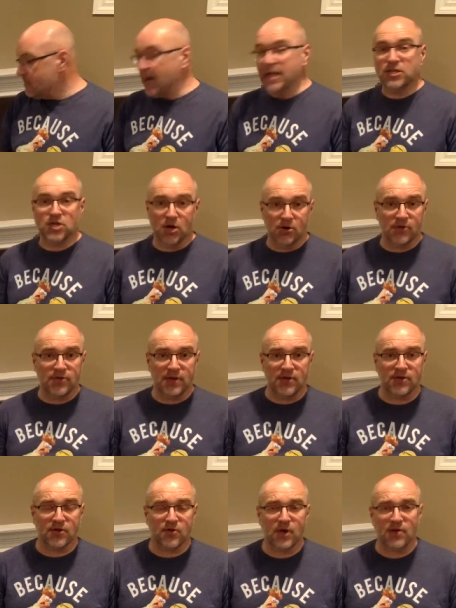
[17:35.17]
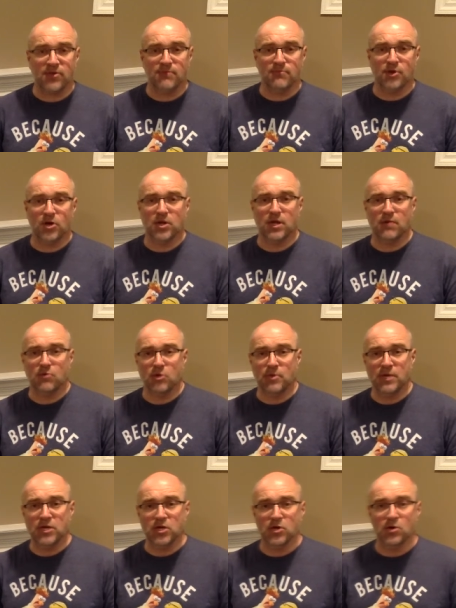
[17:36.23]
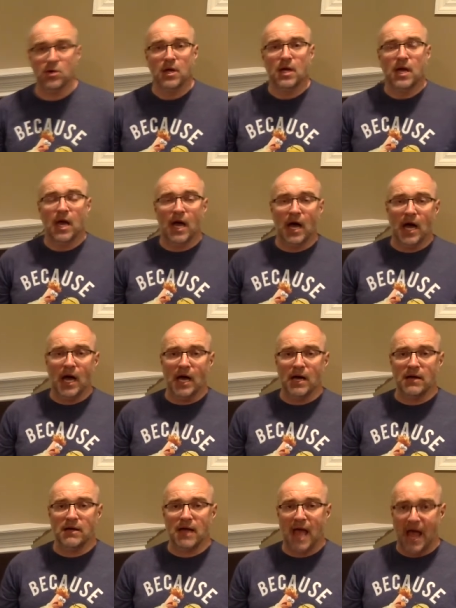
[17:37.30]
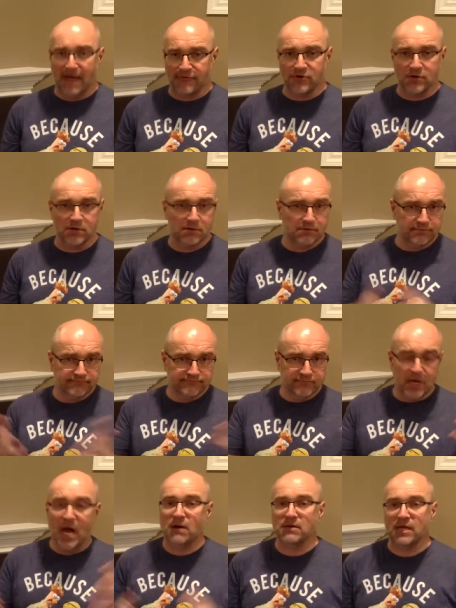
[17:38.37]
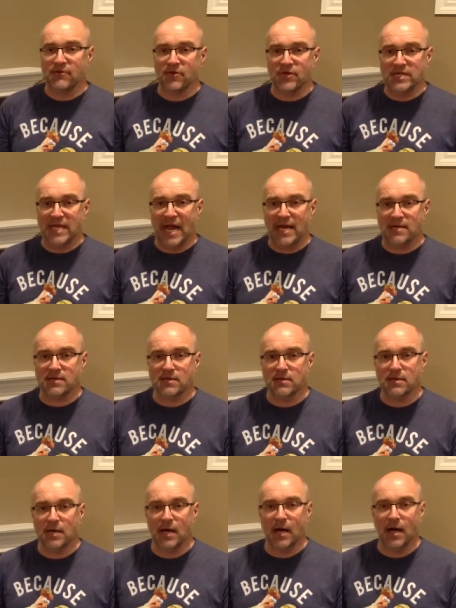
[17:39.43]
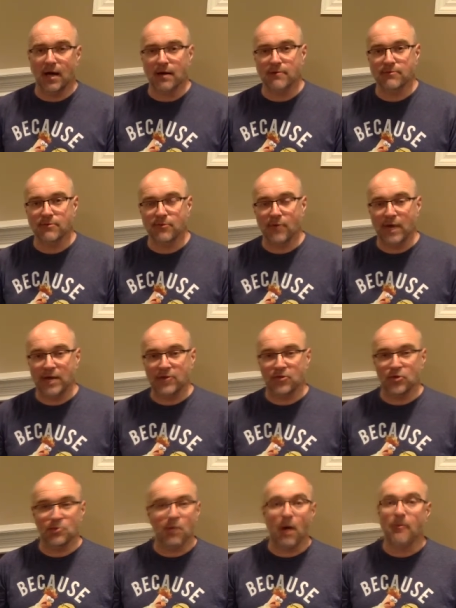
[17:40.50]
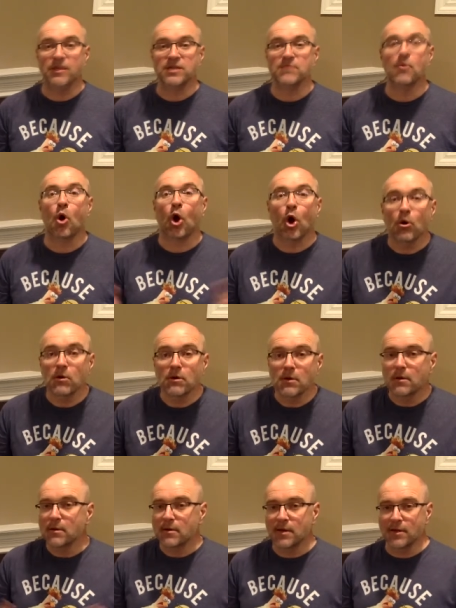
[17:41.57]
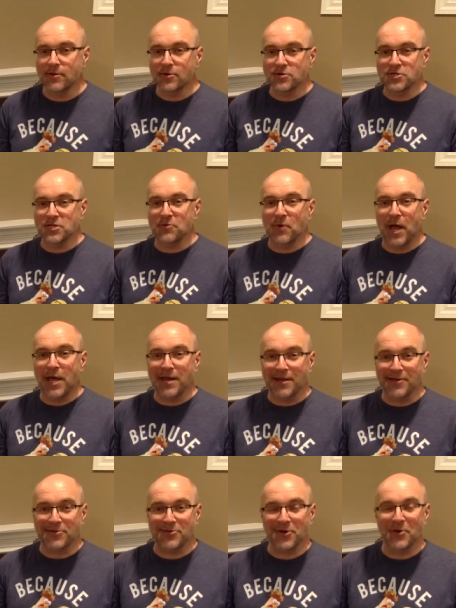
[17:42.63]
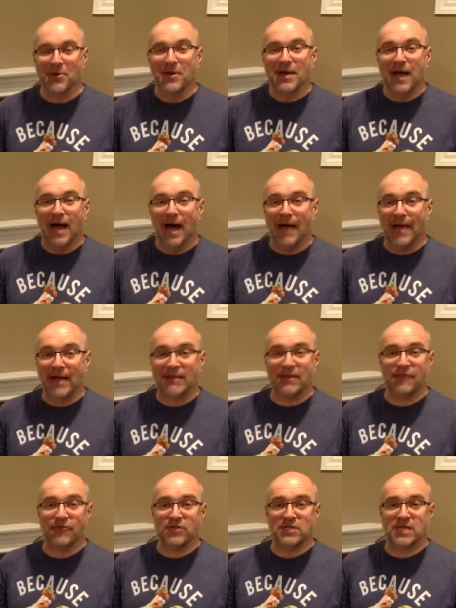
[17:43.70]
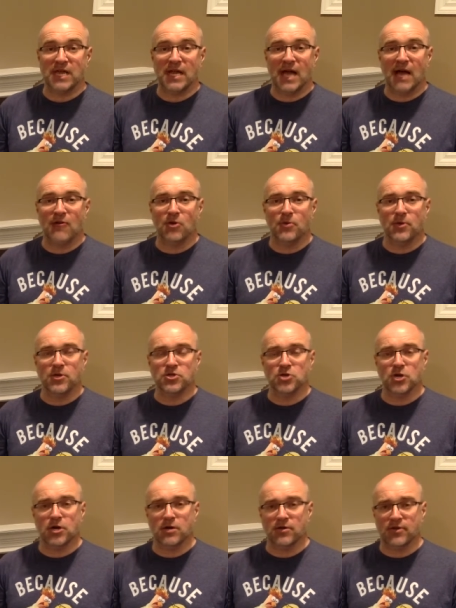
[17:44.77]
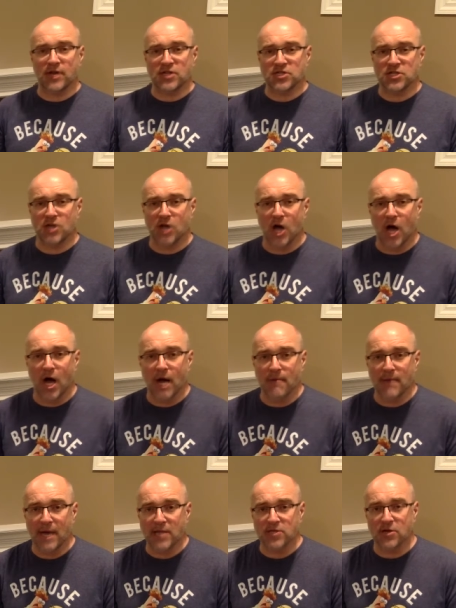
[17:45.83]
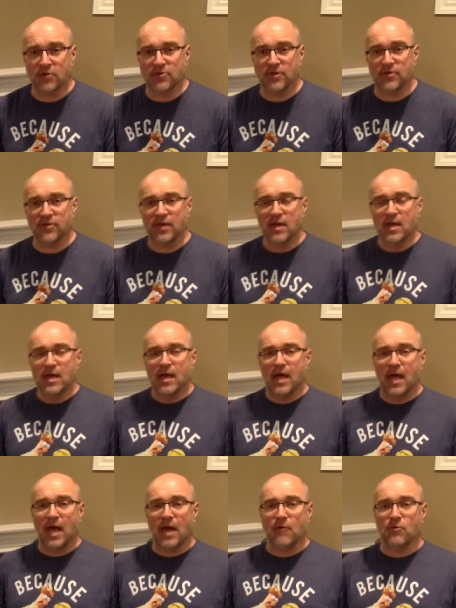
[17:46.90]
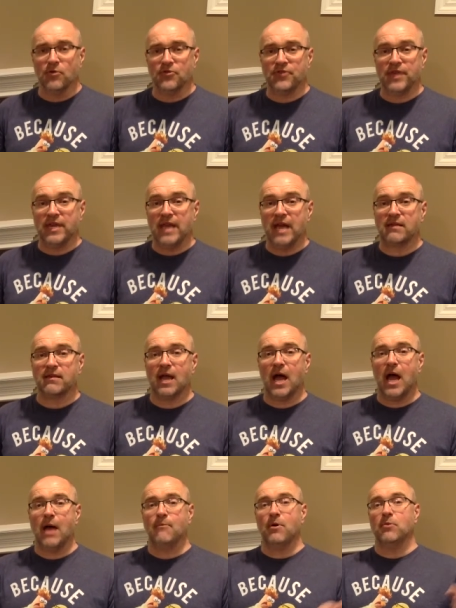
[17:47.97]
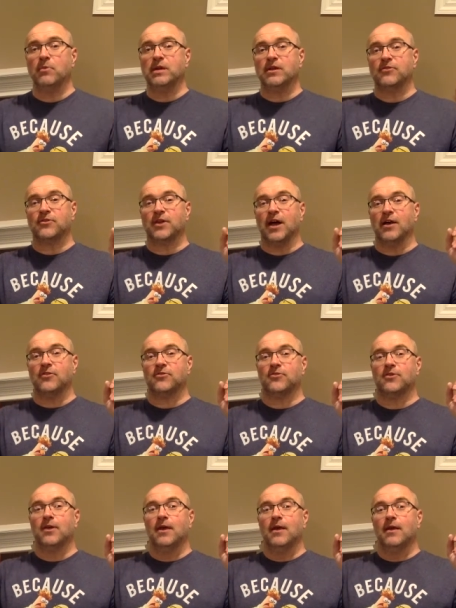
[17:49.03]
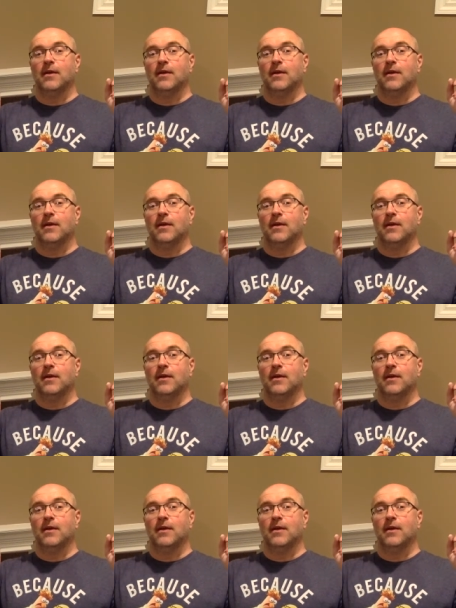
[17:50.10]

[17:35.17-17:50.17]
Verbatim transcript: Mitosis. The question booklet will be due uh, after, now I'll give you the date uh, when it's due, probably tomorrow. That's usually the way it is. So uh, that's it for today, guys. Hope you enjoyed our discussion on mitosis, and we'll see you next time when we discuss